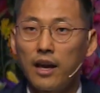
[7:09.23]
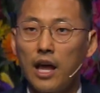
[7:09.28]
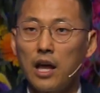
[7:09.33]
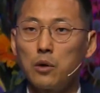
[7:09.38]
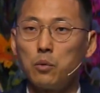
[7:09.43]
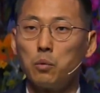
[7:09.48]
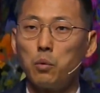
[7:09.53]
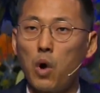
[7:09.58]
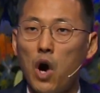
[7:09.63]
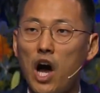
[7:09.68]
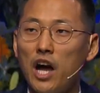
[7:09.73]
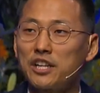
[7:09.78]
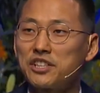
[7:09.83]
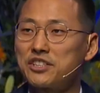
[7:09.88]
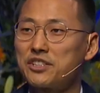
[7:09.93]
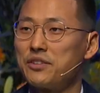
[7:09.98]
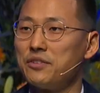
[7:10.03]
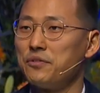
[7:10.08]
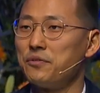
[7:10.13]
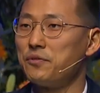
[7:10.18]
and
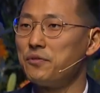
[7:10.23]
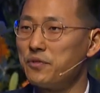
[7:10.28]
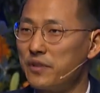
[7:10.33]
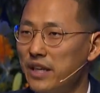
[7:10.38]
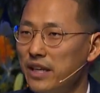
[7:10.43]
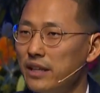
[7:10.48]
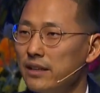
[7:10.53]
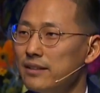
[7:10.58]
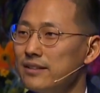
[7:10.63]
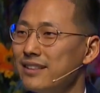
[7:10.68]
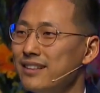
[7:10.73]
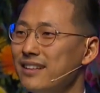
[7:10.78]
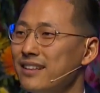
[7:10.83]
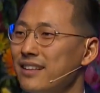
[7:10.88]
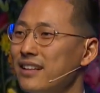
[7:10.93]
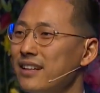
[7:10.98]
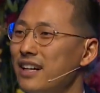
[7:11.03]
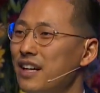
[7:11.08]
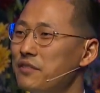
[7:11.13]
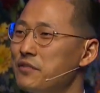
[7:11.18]
wash the feet
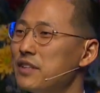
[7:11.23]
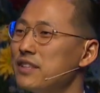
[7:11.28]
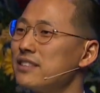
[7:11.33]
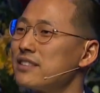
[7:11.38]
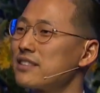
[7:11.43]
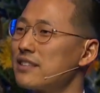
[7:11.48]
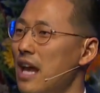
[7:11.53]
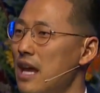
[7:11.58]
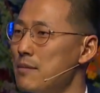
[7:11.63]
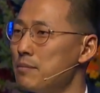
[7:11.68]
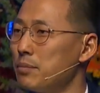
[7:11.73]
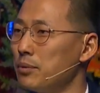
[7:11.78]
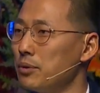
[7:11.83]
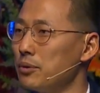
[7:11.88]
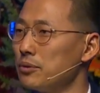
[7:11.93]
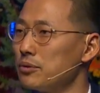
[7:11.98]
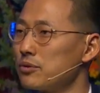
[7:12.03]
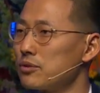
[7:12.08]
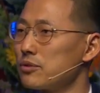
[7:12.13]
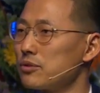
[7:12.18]
of the
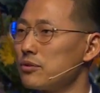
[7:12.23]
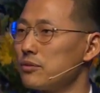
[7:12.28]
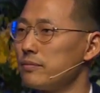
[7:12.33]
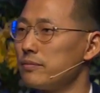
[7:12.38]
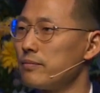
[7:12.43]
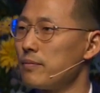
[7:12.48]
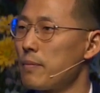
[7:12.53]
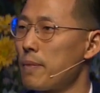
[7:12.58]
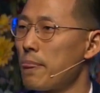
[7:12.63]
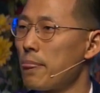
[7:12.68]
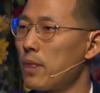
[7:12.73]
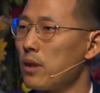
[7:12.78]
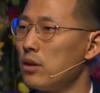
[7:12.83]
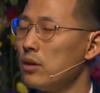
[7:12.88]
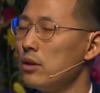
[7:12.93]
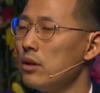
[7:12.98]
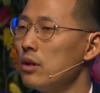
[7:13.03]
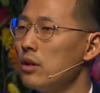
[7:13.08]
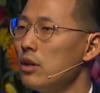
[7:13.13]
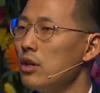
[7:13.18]
disciples.
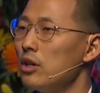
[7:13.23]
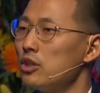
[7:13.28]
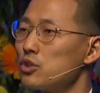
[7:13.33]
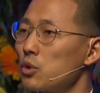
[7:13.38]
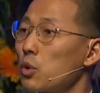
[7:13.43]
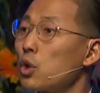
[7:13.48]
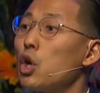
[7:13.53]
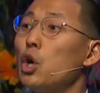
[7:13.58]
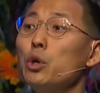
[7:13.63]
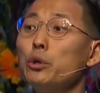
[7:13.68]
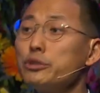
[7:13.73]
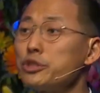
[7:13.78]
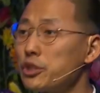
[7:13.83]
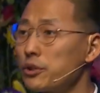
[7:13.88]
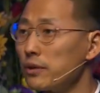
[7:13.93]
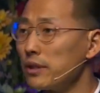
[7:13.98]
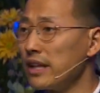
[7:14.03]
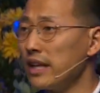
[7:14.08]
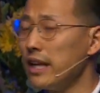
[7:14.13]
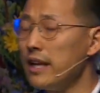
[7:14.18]
So
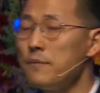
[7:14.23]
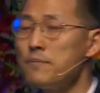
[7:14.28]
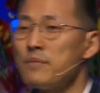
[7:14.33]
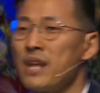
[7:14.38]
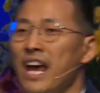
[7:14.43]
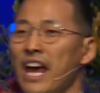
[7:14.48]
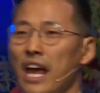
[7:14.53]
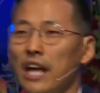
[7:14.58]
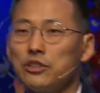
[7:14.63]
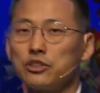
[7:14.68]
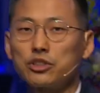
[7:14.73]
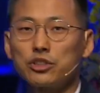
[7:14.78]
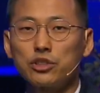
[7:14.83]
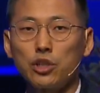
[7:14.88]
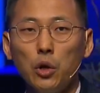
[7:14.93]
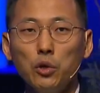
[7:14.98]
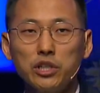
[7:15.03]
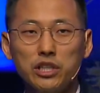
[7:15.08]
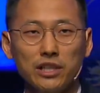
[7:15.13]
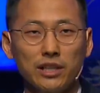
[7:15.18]
culturally and
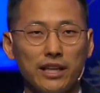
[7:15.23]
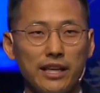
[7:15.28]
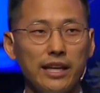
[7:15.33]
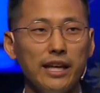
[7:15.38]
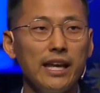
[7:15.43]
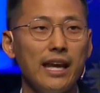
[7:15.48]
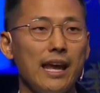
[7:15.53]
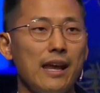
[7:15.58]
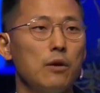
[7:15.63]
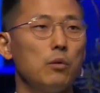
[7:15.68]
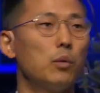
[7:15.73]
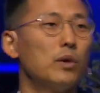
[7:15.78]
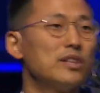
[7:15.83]
socially, it